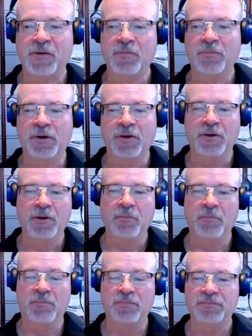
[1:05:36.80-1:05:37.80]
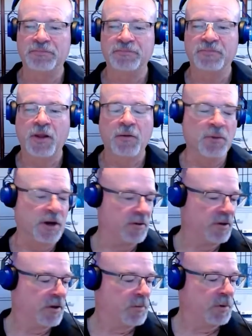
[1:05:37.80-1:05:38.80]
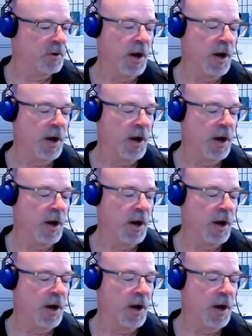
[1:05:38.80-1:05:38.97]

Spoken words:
But, oh man. Well, hopefully